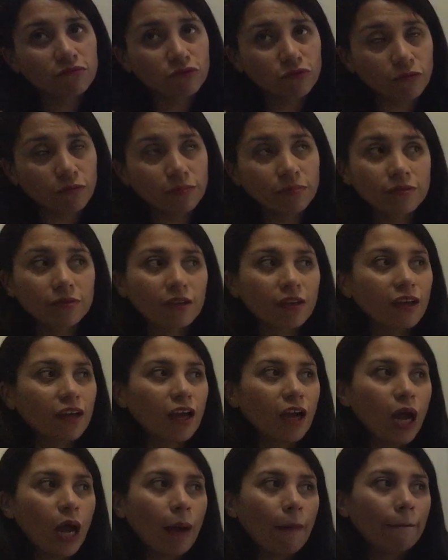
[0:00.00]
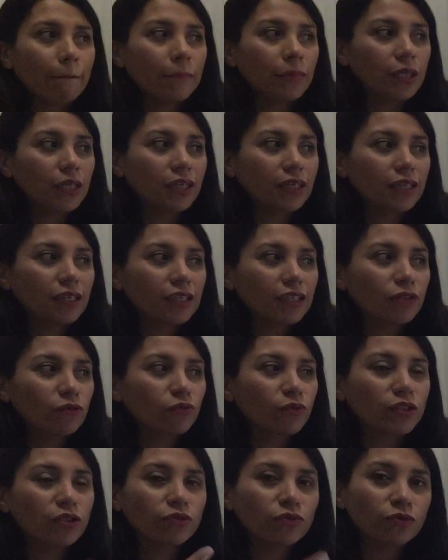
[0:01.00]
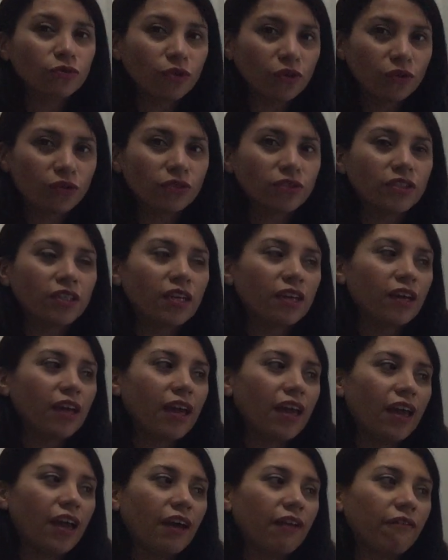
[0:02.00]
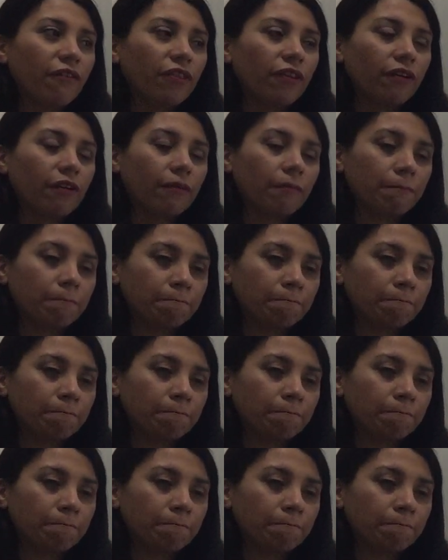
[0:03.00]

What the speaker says: group. but we do not have the